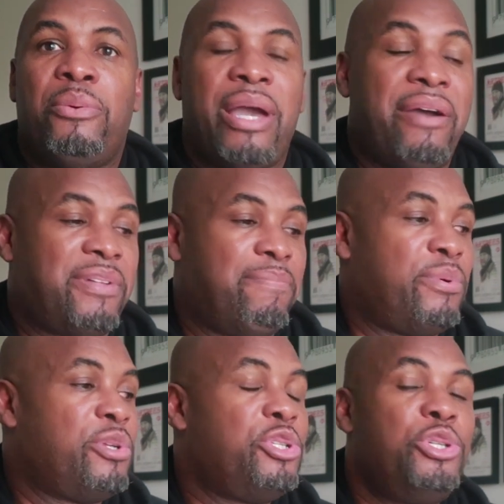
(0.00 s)
we have to
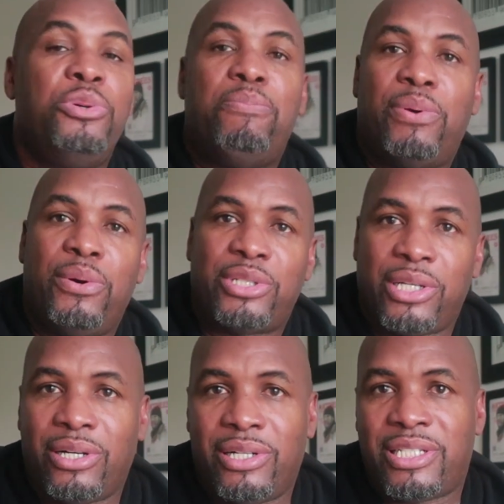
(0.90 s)
put new
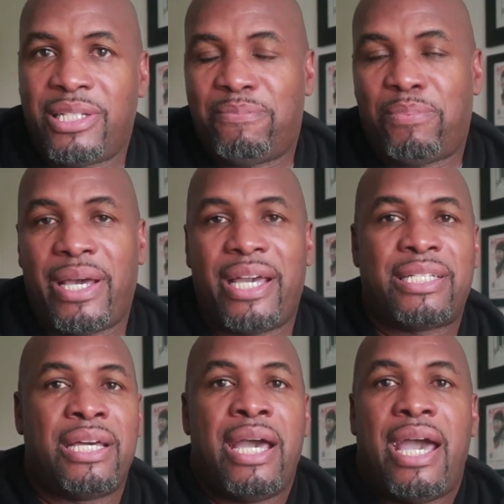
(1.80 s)
protocols in place,